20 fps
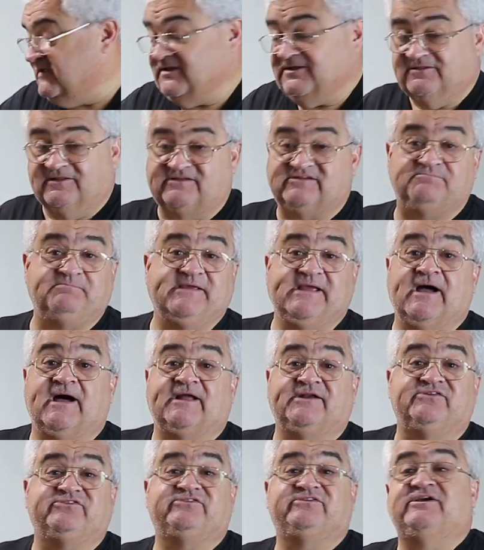Let's be
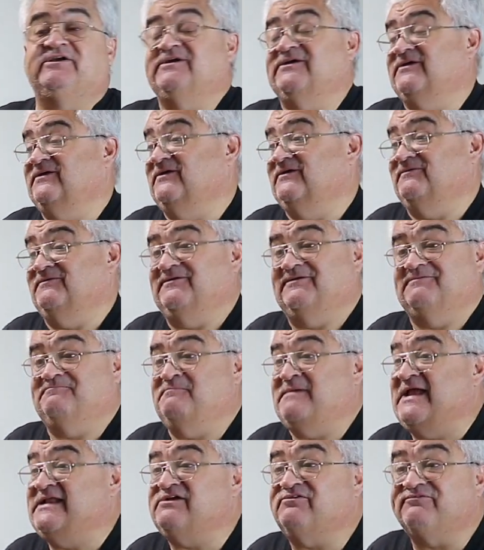honest.
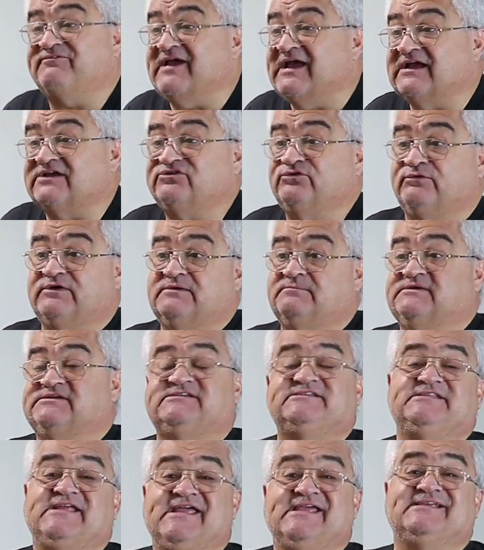Manufacturing
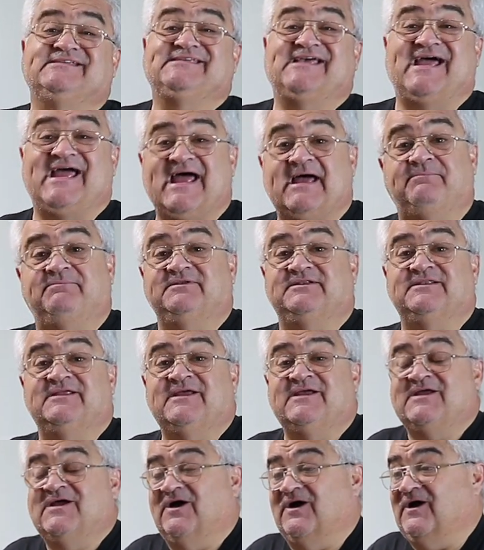mistakes happen.
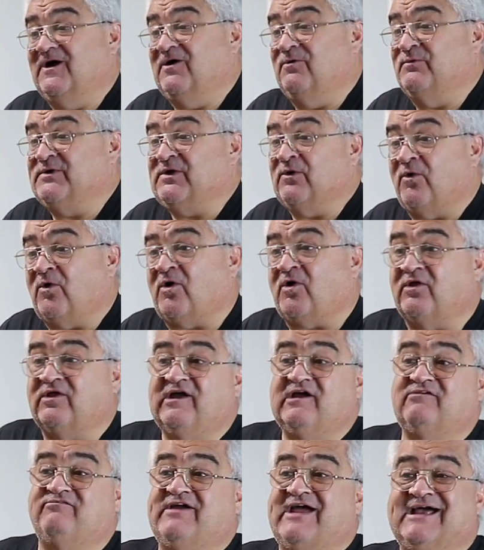We all
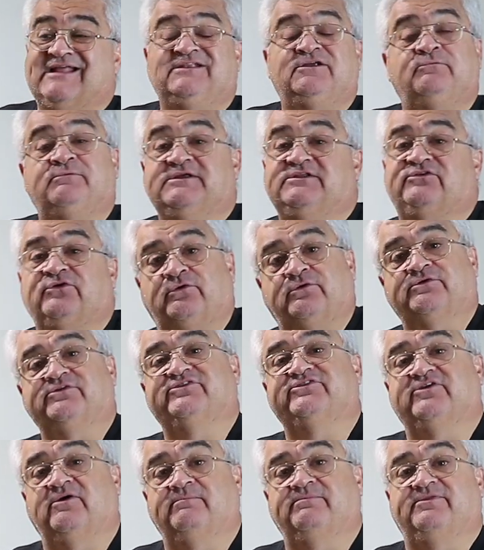have had to return
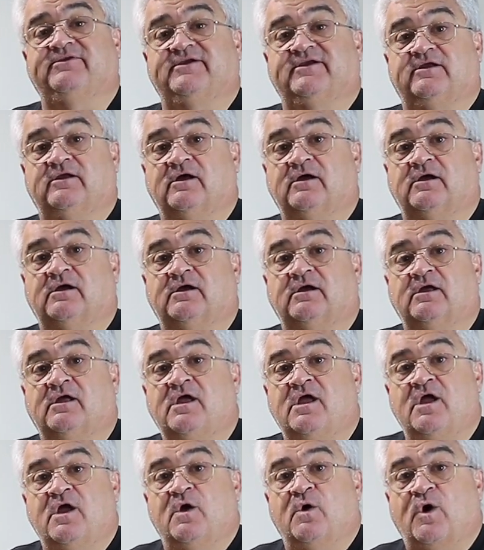something.
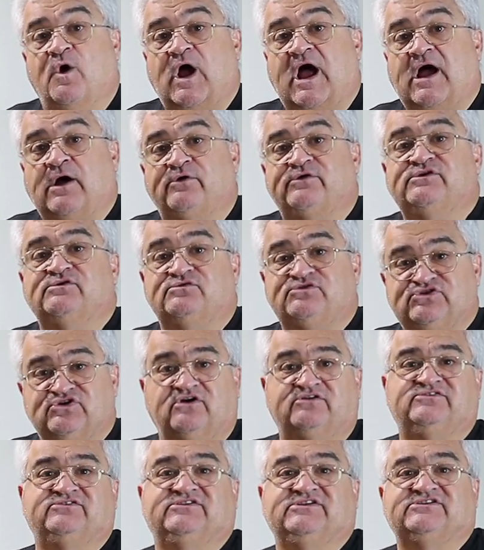How you
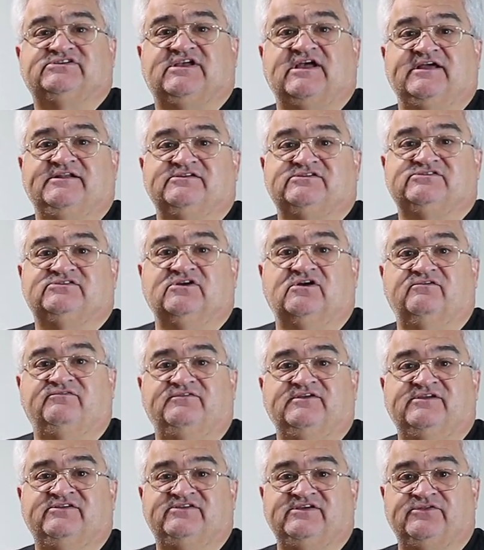judge this kind of
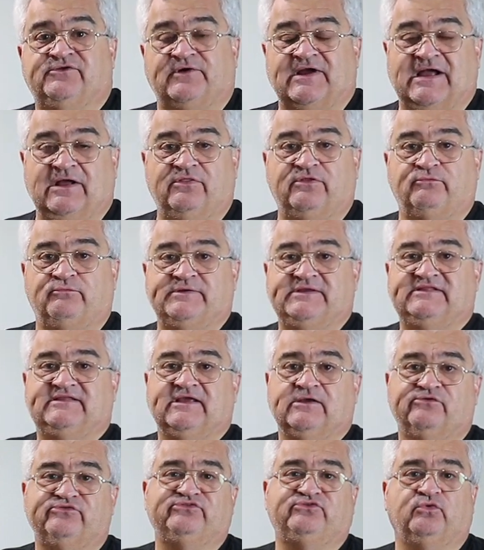stuff is either how the
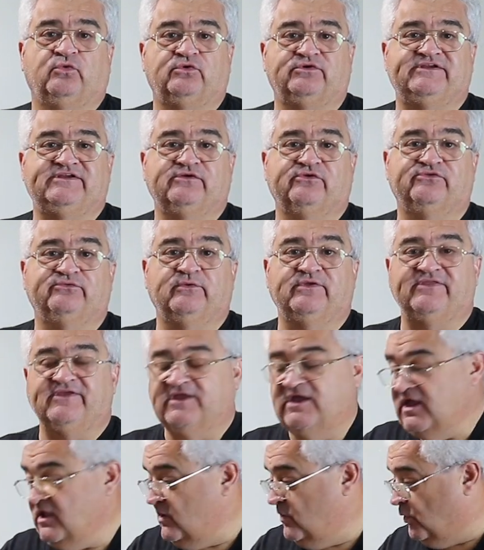retail store deals with
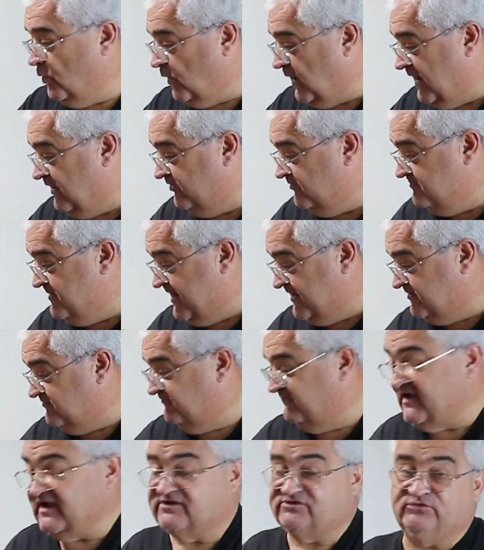it or how the
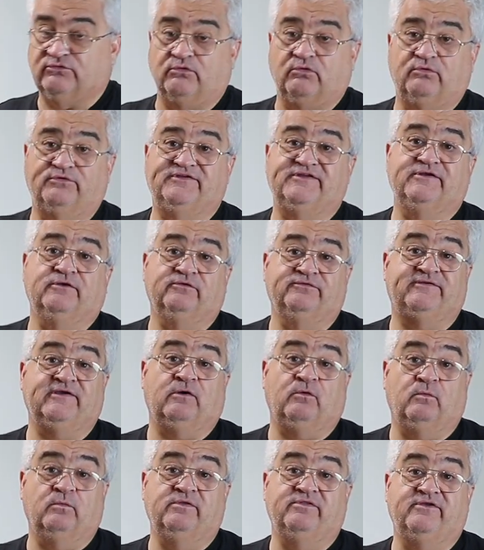manufacturer
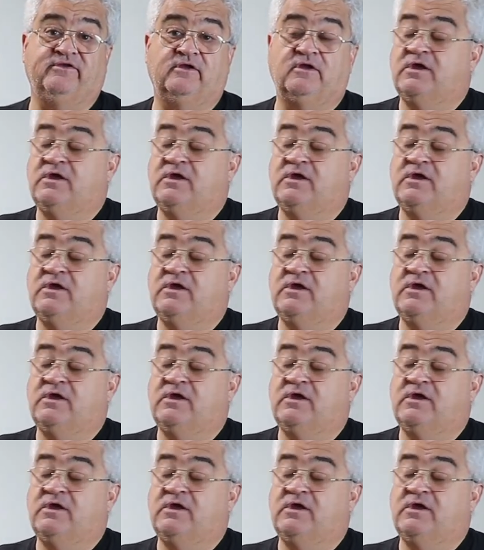dealt with it.